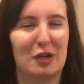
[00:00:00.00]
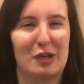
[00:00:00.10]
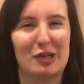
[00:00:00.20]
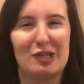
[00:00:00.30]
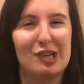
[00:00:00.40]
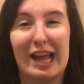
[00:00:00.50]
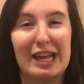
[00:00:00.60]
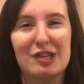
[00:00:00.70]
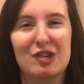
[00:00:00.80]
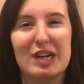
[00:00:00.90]

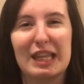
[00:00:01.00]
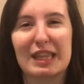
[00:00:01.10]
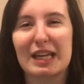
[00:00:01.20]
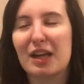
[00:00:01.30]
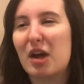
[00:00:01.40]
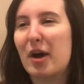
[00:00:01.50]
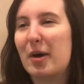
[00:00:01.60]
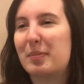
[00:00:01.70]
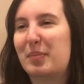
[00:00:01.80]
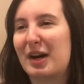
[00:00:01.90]
change or anything,
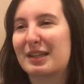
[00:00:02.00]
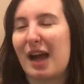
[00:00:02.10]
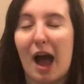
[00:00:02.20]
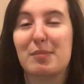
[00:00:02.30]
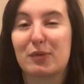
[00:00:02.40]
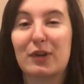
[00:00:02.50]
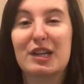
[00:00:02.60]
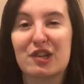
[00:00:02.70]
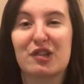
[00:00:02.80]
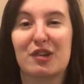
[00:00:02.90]
but I'm
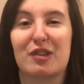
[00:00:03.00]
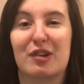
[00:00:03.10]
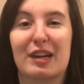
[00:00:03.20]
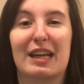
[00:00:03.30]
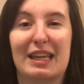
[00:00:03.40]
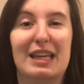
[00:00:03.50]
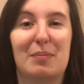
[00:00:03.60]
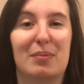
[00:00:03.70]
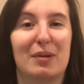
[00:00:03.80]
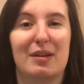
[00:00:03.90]
pretty sure they're gonna keep